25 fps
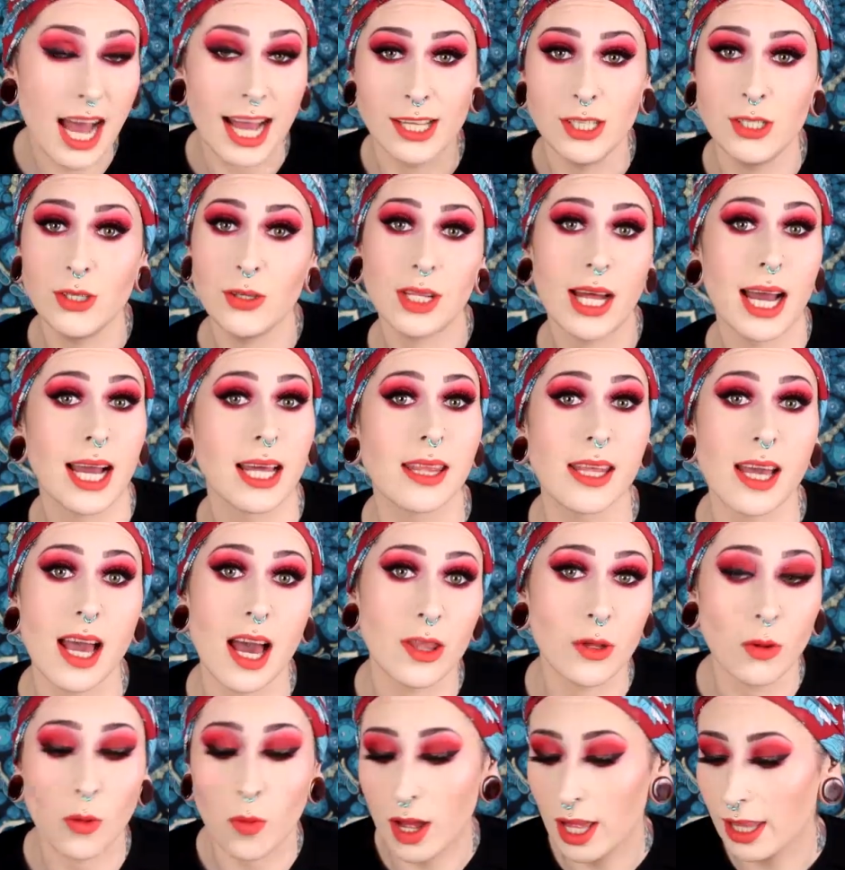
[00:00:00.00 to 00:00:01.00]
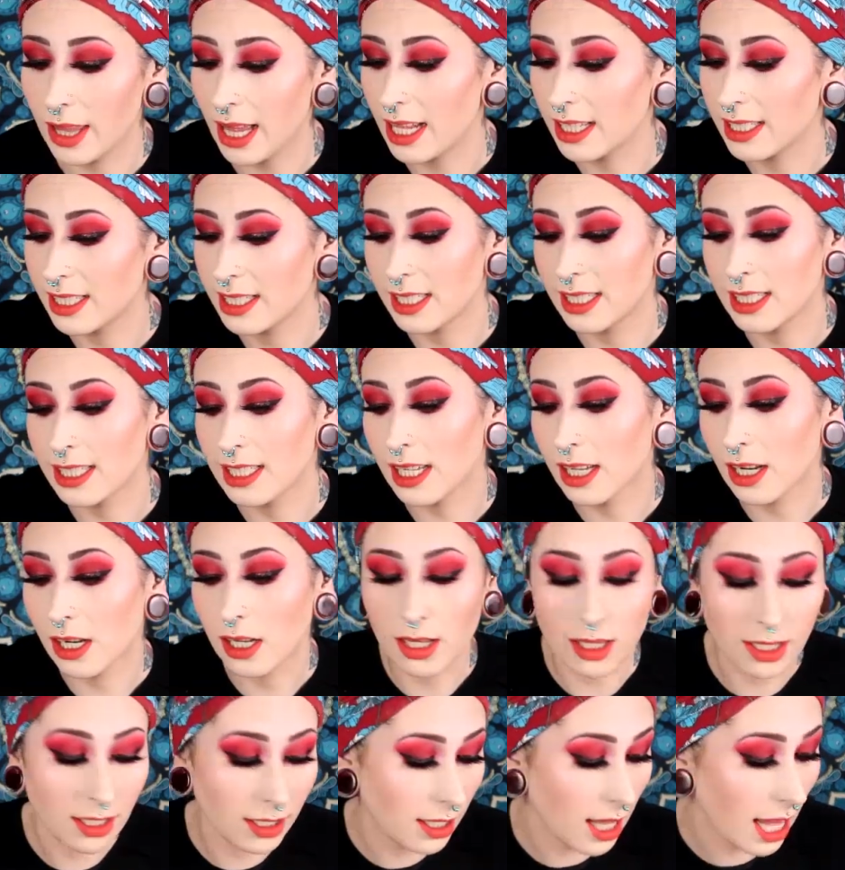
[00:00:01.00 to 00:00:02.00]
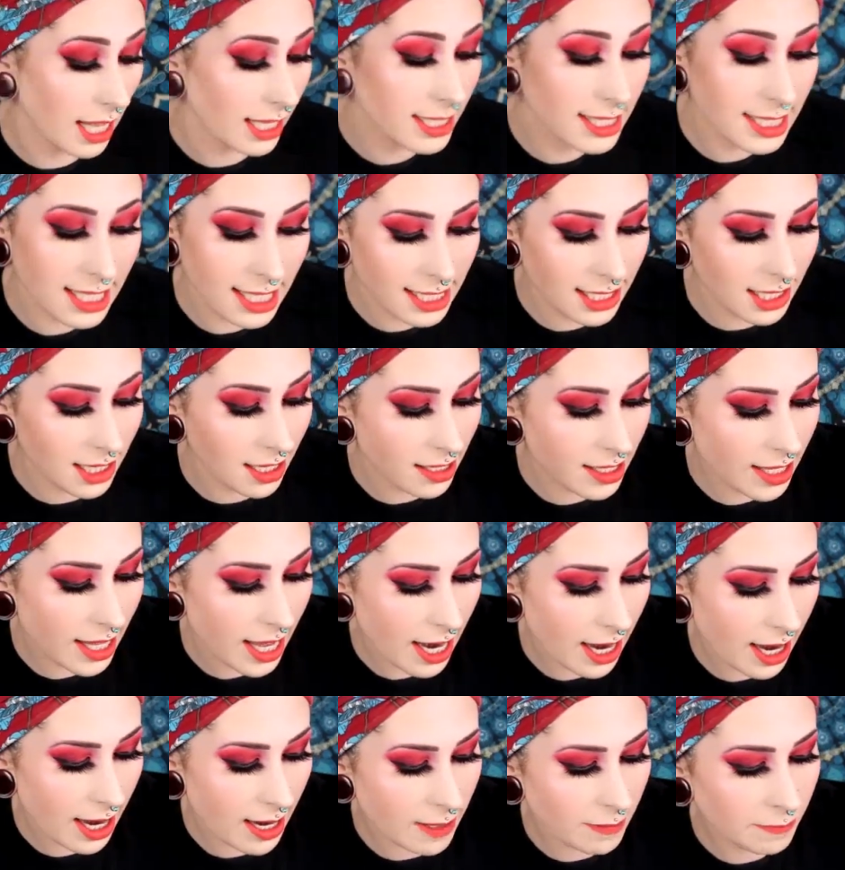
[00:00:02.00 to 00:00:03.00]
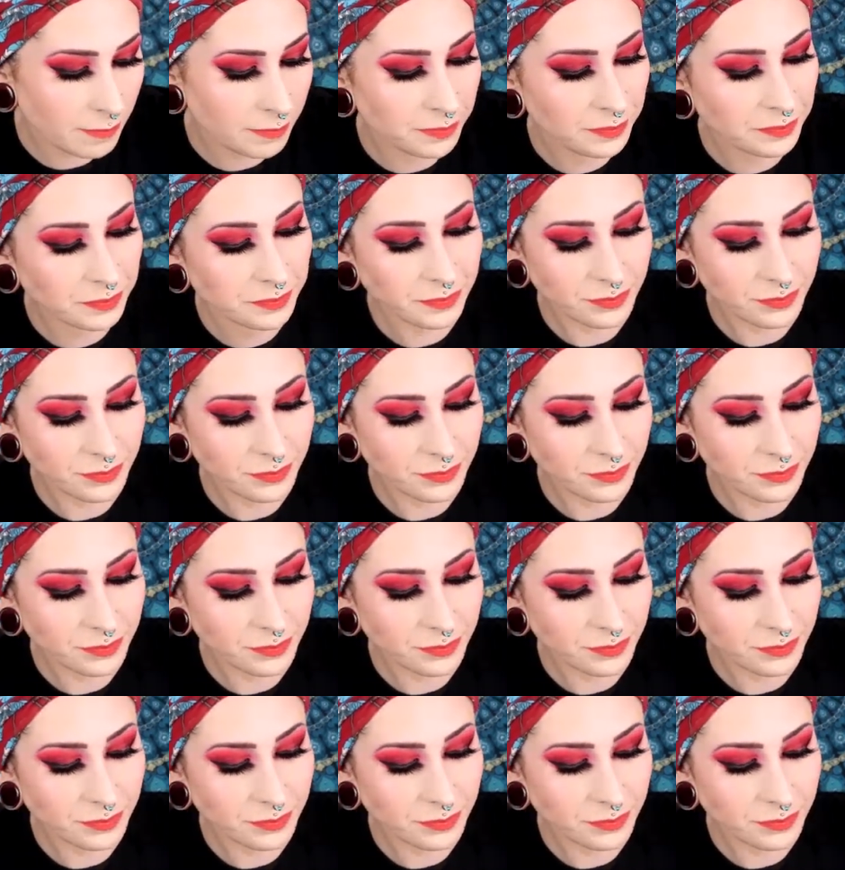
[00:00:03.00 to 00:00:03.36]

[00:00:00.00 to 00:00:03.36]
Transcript: I do like the other one, that's its little like sister there.